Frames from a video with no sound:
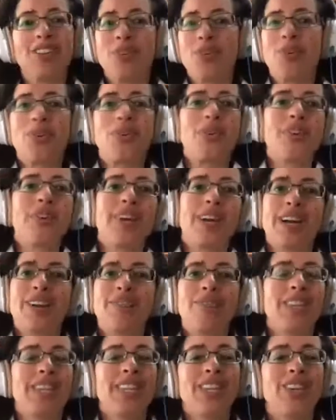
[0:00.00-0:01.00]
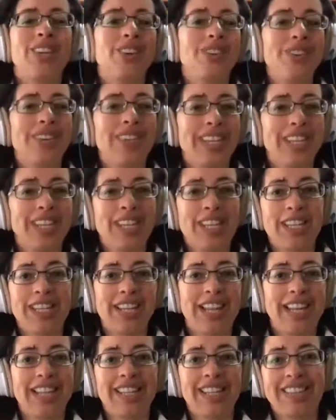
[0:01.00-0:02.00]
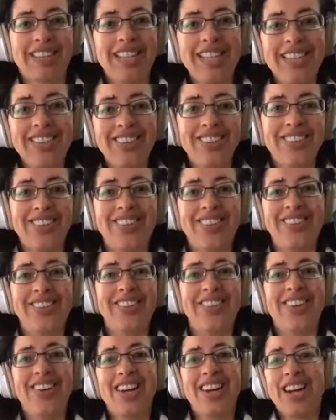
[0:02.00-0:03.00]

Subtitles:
or I'm the only Latino.